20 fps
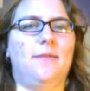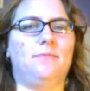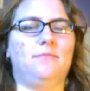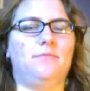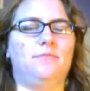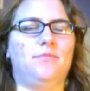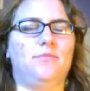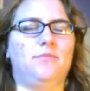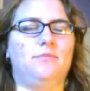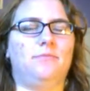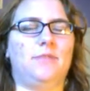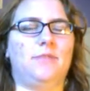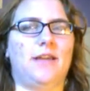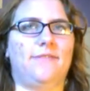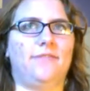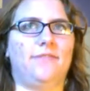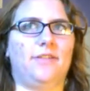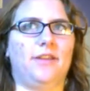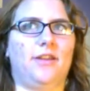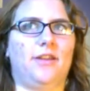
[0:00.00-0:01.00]
I am
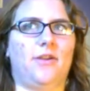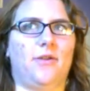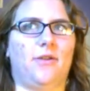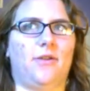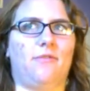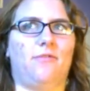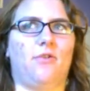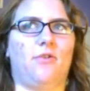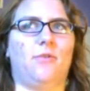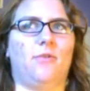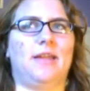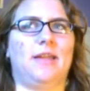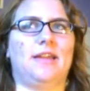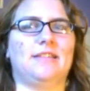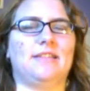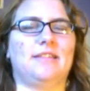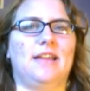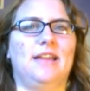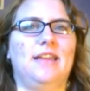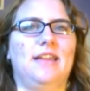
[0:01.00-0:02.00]
definitely going
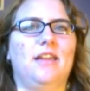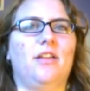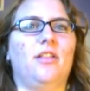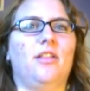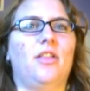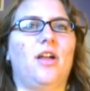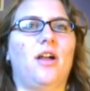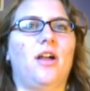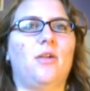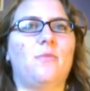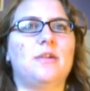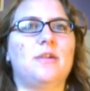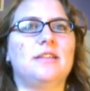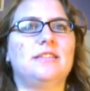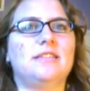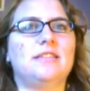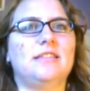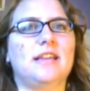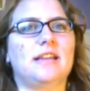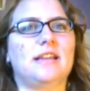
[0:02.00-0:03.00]
for because I knit
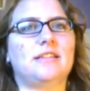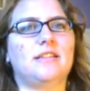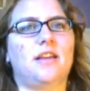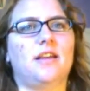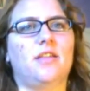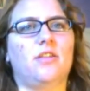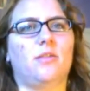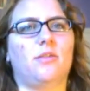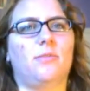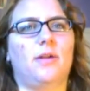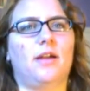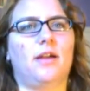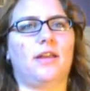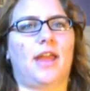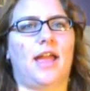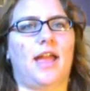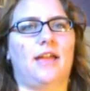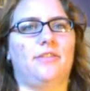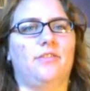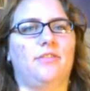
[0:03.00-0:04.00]
along with six
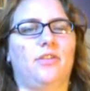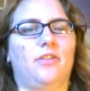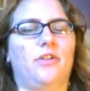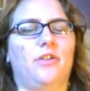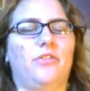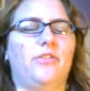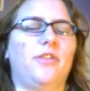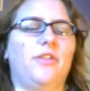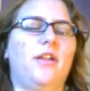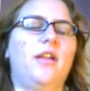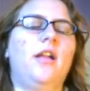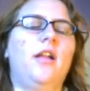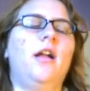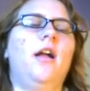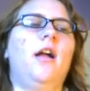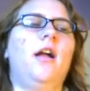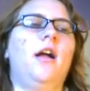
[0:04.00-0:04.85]
other podcasters,